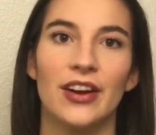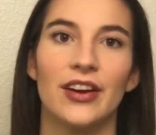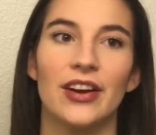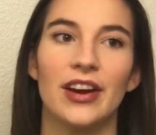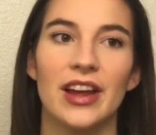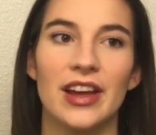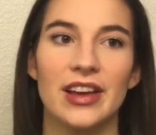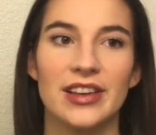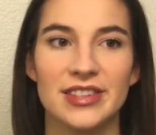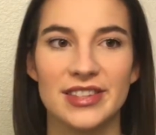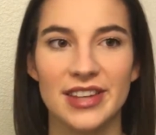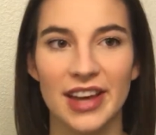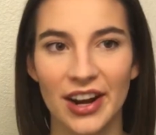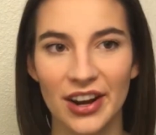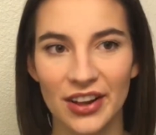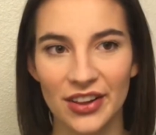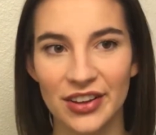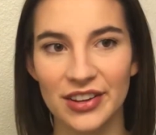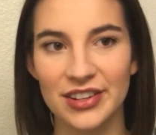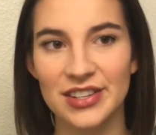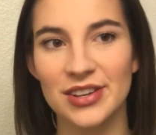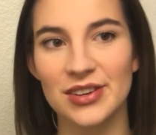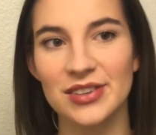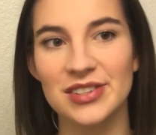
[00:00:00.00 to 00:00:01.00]
here it is.
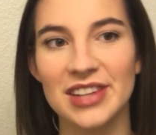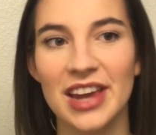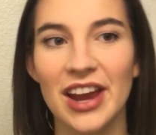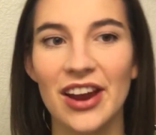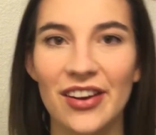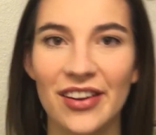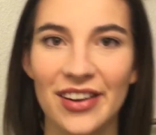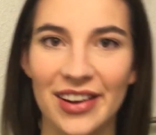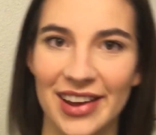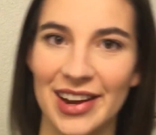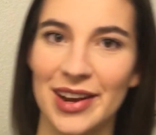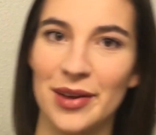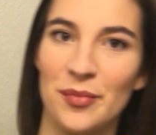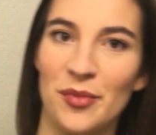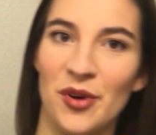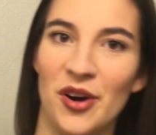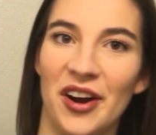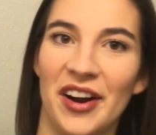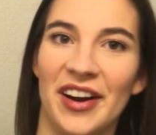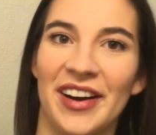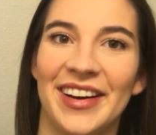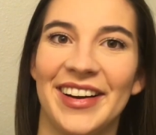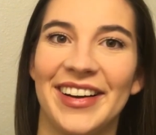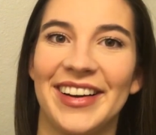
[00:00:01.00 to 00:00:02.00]
I don't look so scary
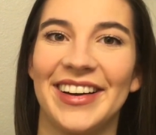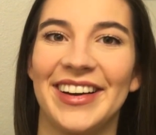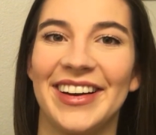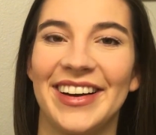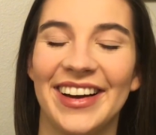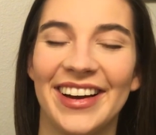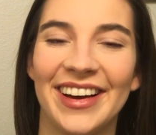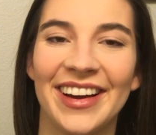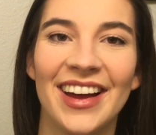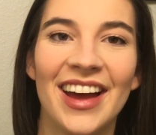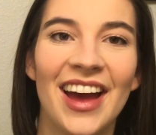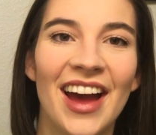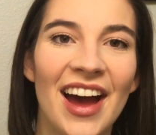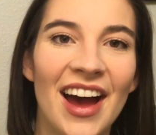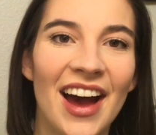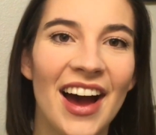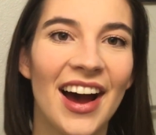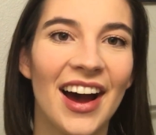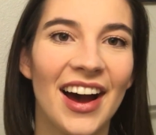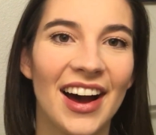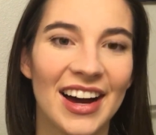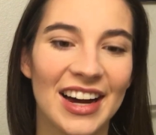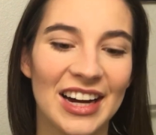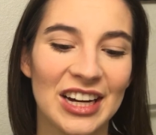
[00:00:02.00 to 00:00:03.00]
anymore.
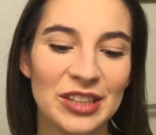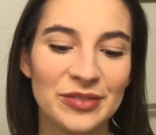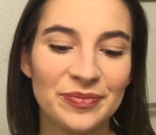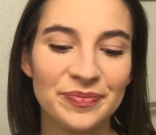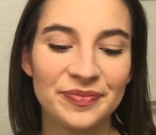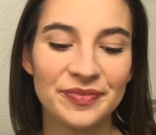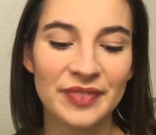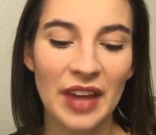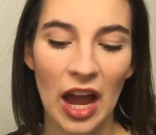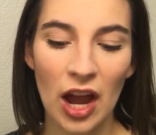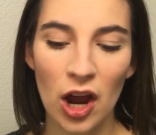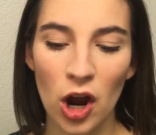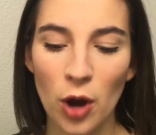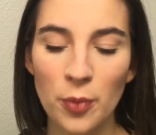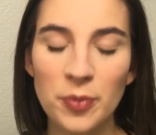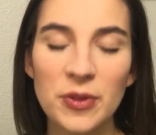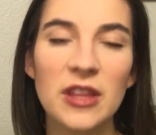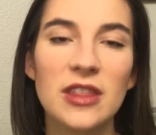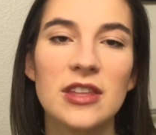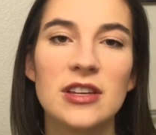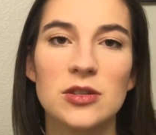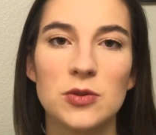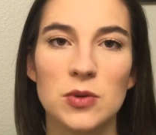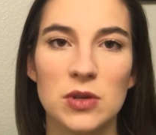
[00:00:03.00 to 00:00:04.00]
I
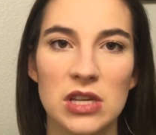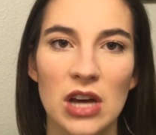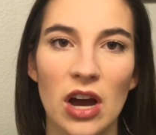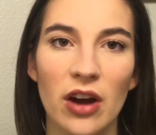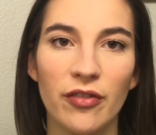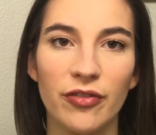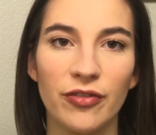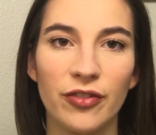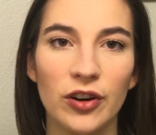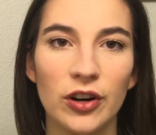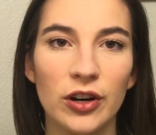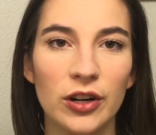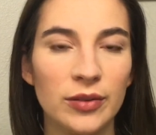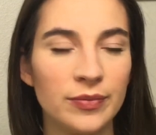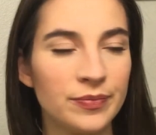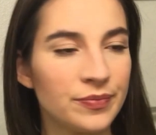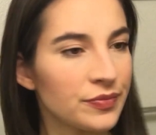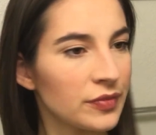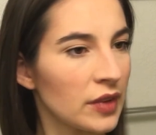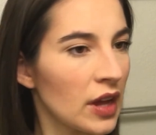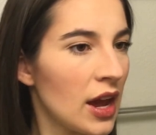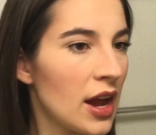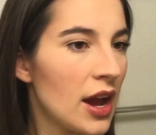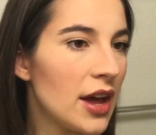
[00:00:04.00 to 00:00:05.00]
hope that this was
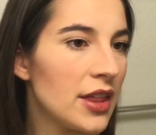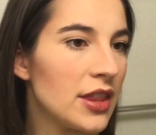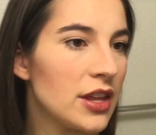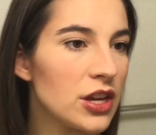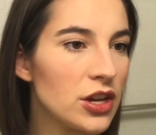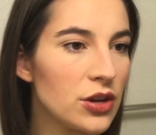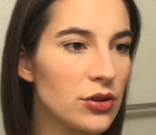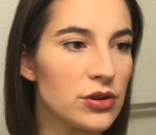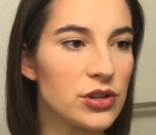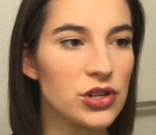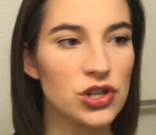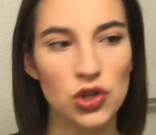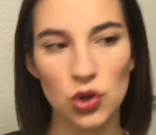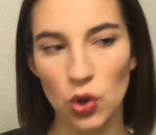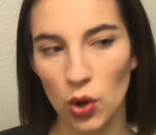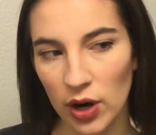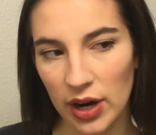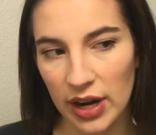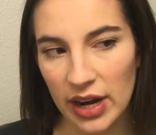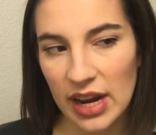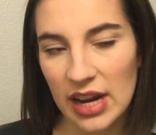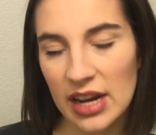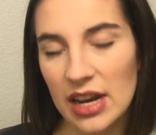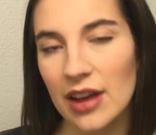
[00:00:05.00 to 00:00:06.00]
helpful and that you
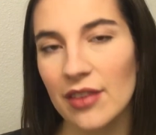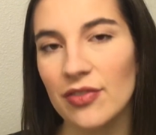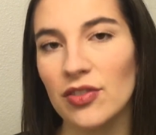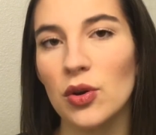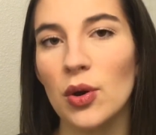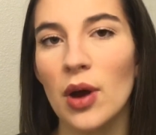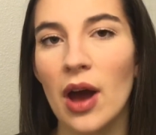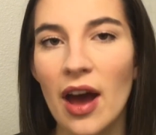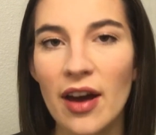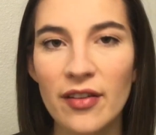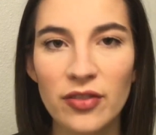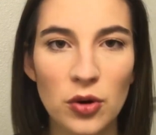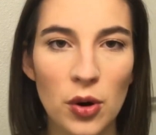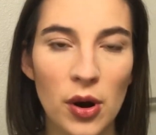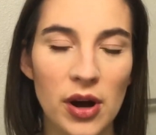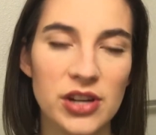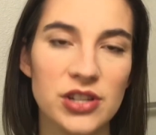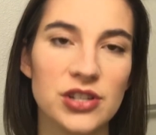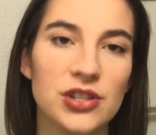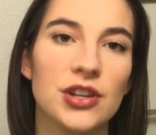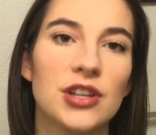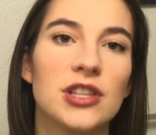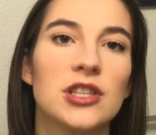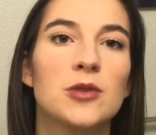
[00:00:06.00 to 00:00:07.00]
enjoyed it. If you have
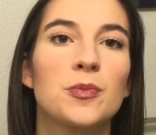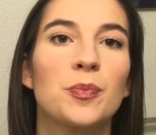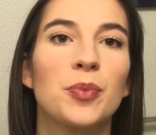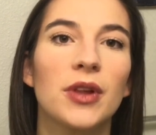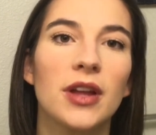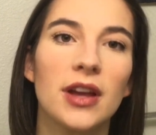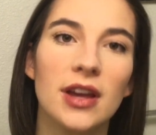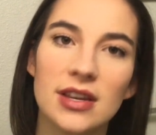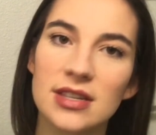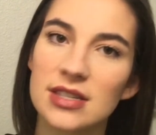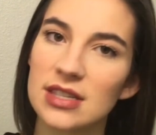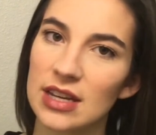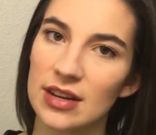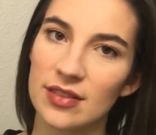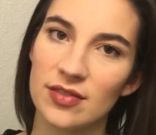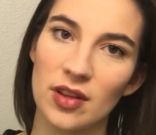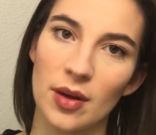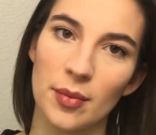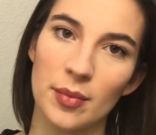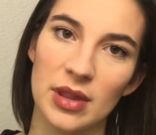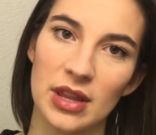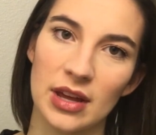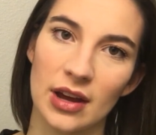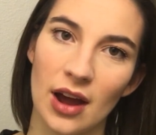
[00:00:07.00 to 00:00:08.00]
questions, please
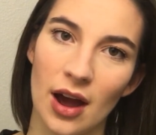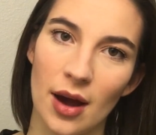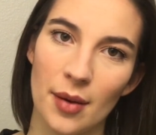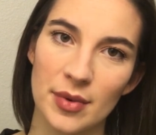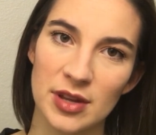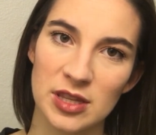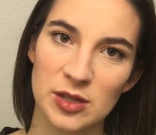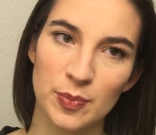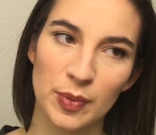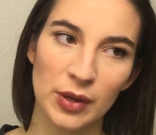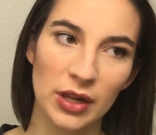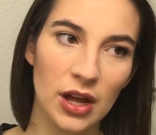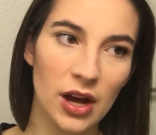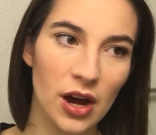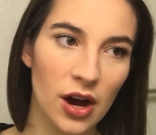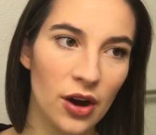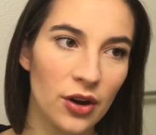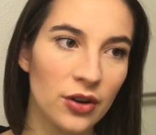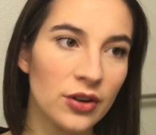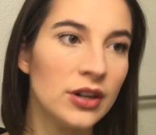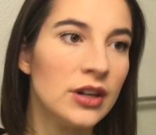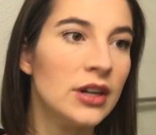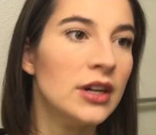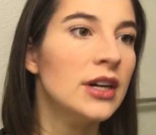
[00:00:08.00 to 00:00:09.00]
leave them in the comments
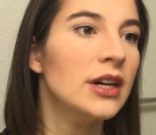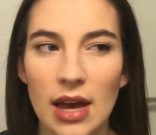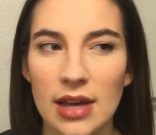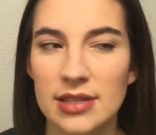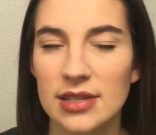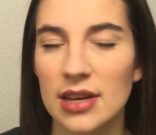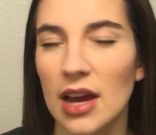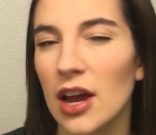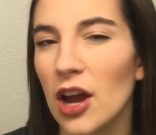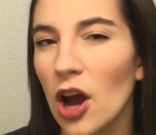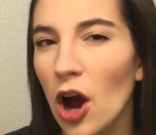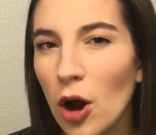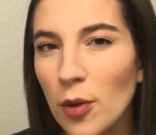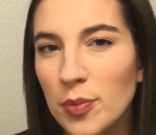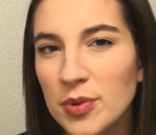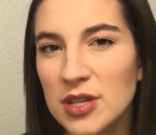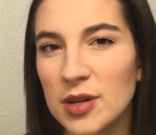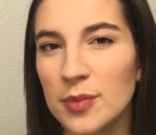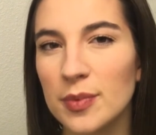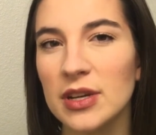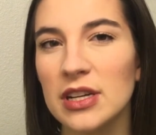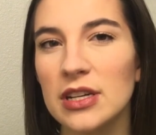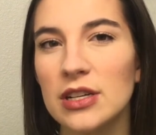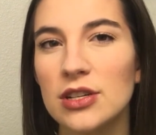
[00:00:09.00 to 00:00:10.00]
below. Yes, I
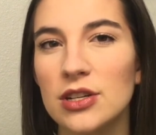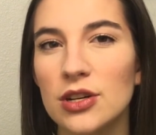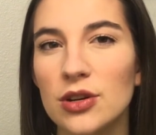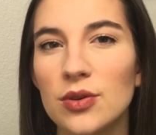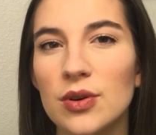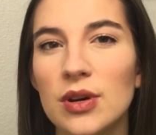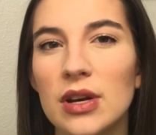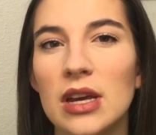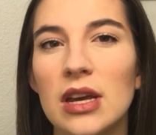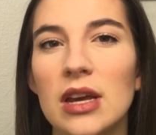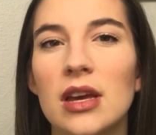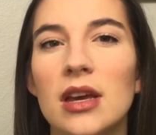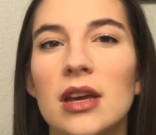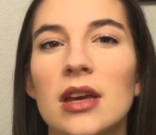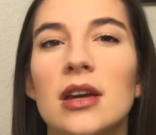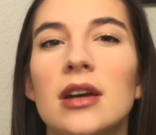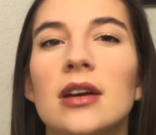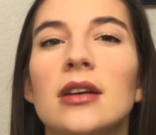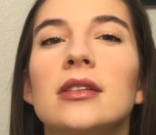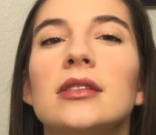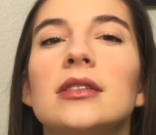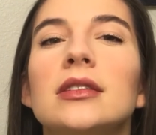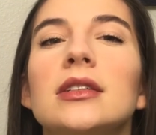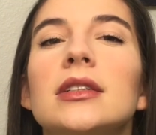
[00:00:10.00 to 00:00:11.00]
hope to be
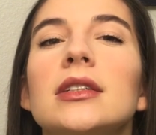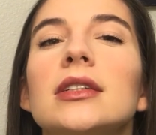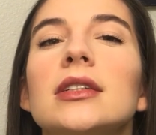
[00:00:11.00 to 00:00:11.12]
doing